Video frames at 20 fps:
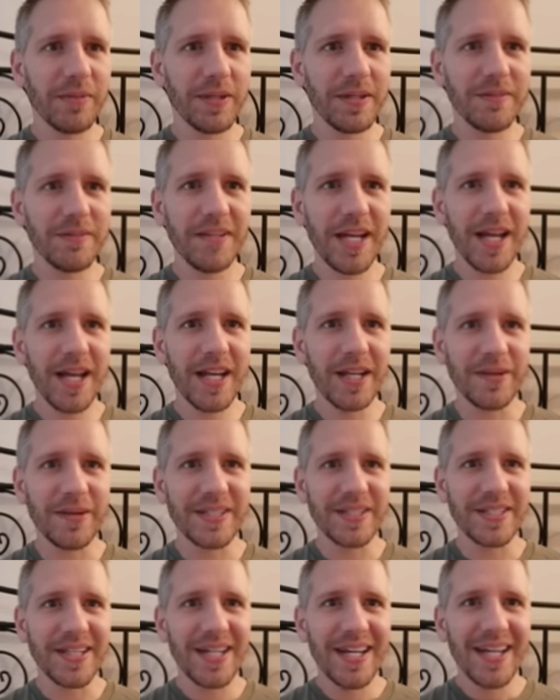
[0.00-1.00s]
But
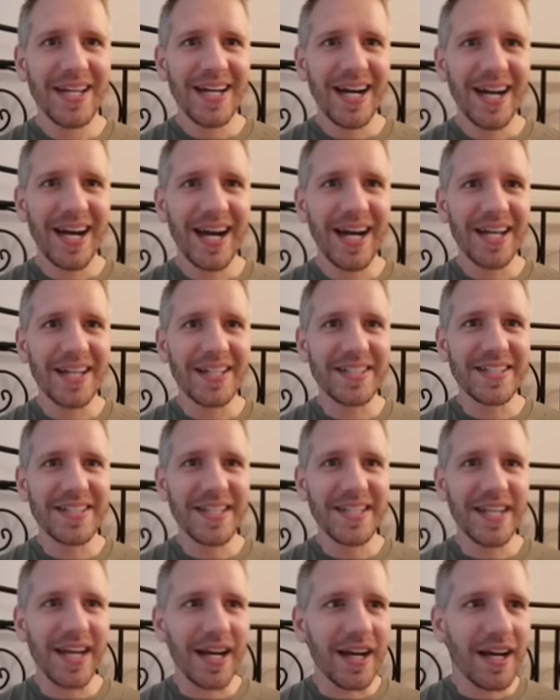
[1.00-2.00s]
anyways, you can see,
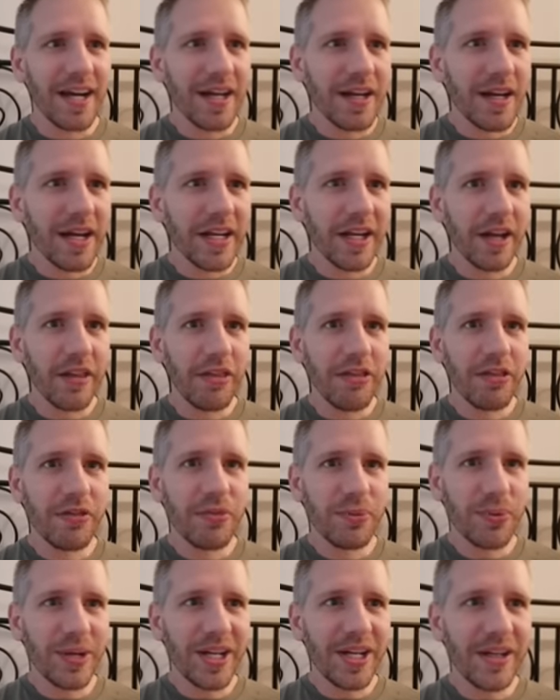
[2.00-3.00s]
yeah, I got
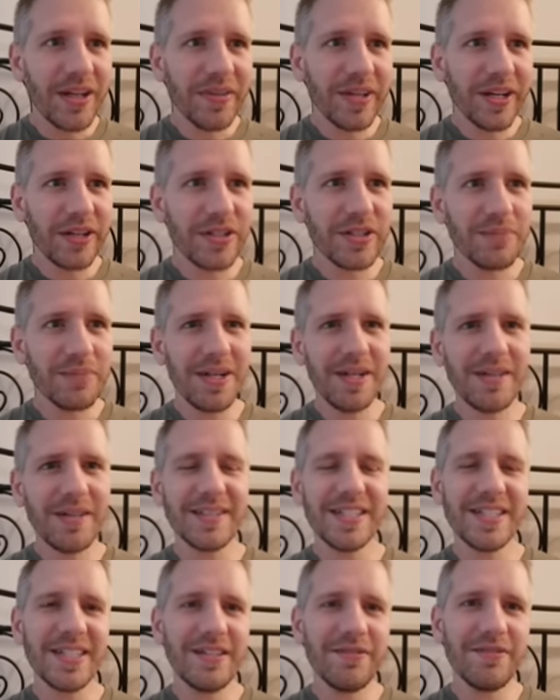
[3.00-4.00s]
3 on there, so maybe,
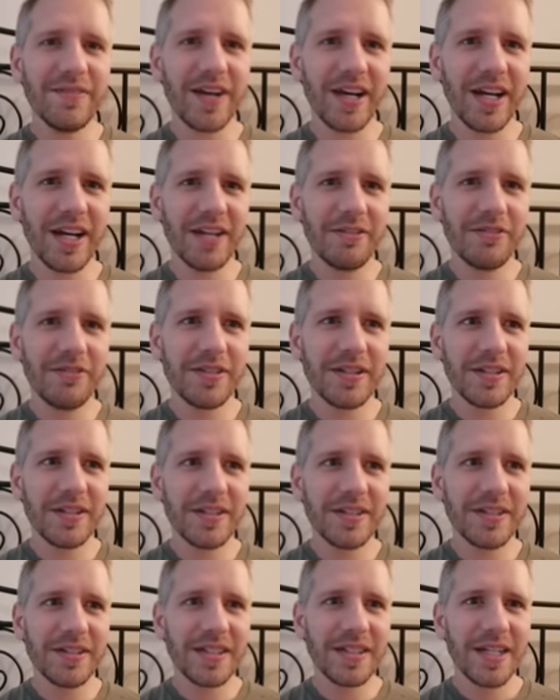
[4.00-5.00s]
is it 5?
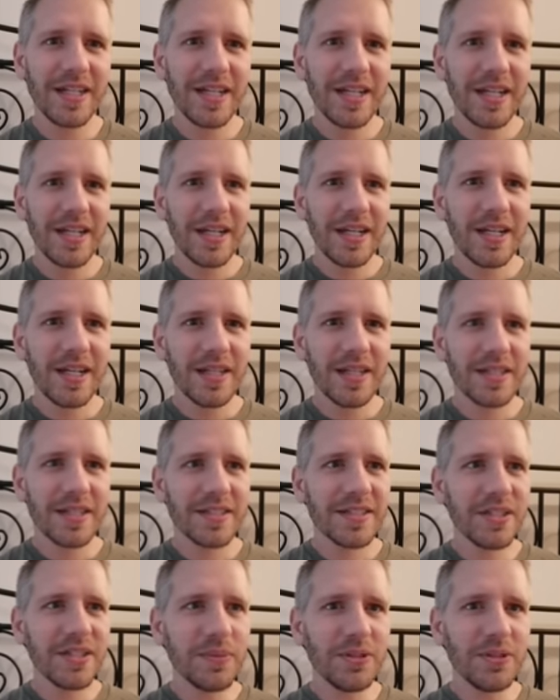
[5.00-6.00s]

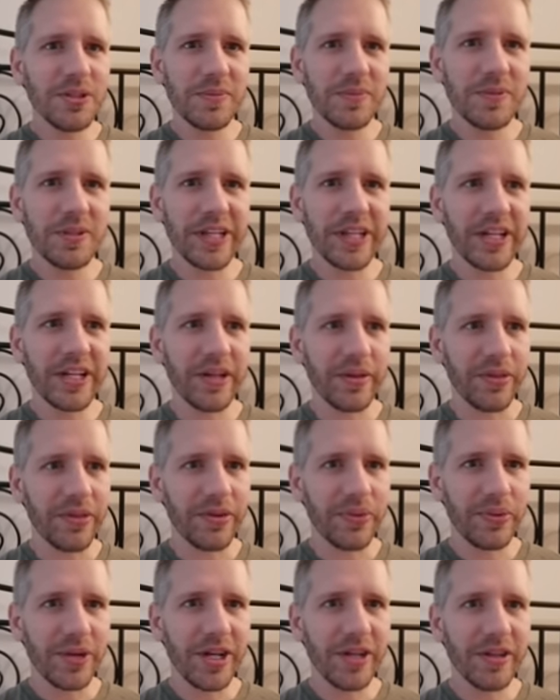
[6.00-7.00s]
Because this one's only getting
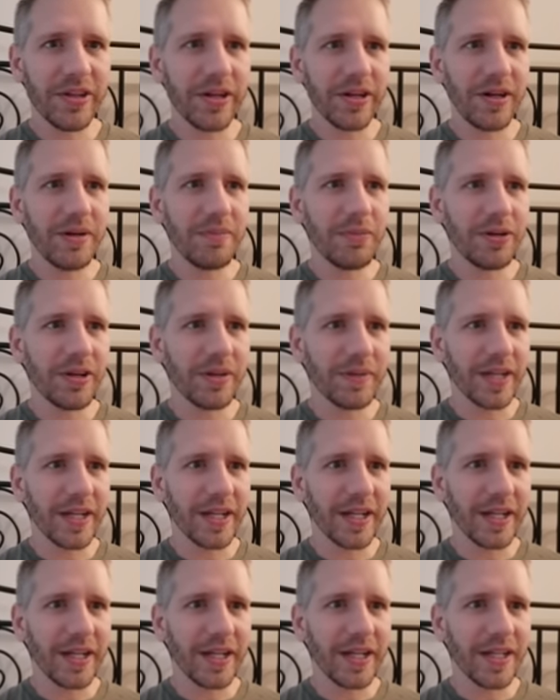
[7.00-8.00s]
3 of them, or I'm
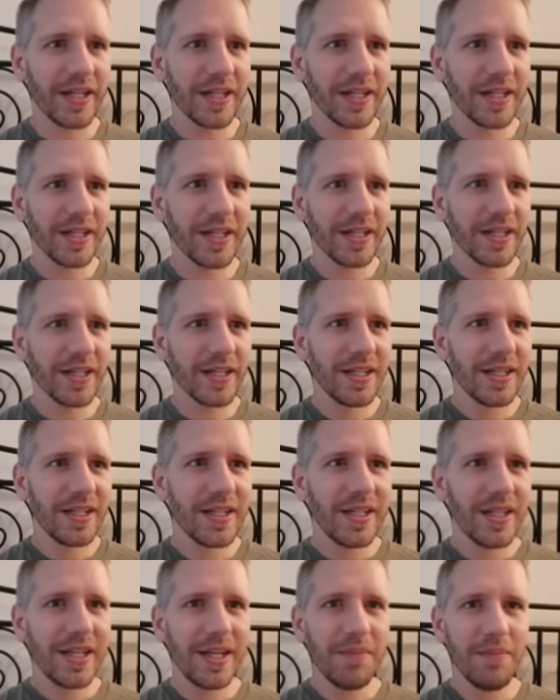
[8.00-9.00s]
getting,
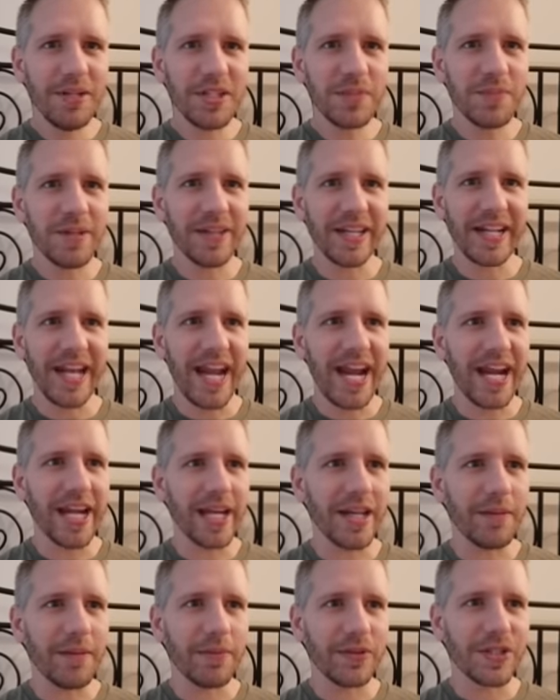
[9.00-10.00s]
it must be like
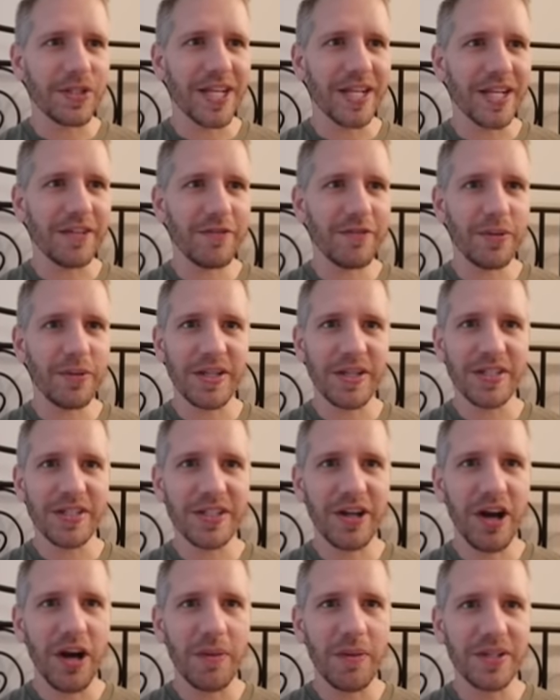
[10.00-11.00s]
80% for these
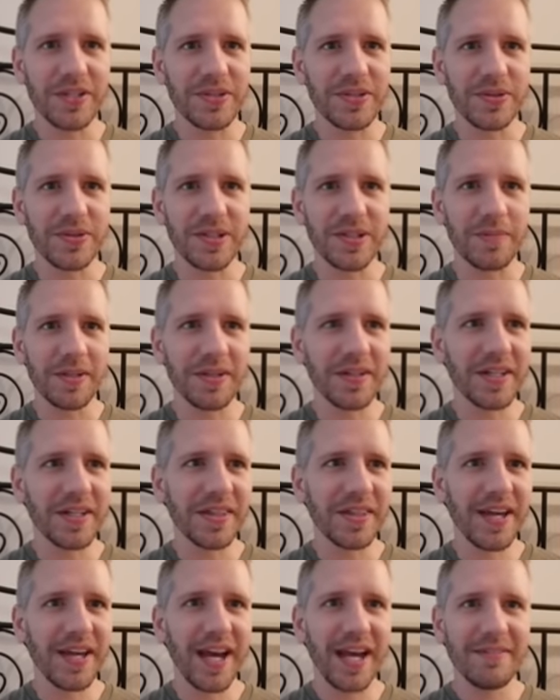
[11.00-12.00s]
commons or something like
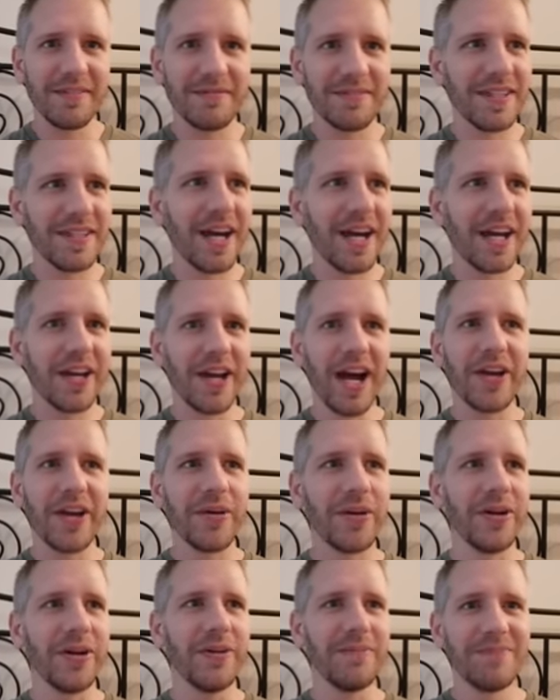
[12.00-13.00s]
that. I
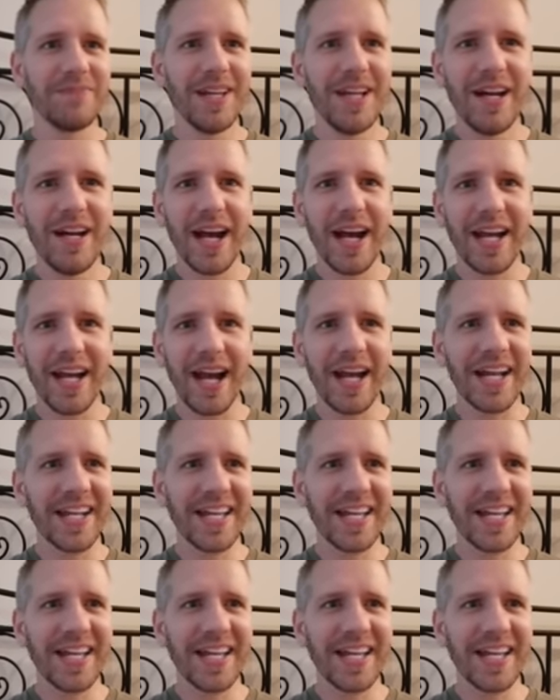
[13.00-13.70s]
don't know. I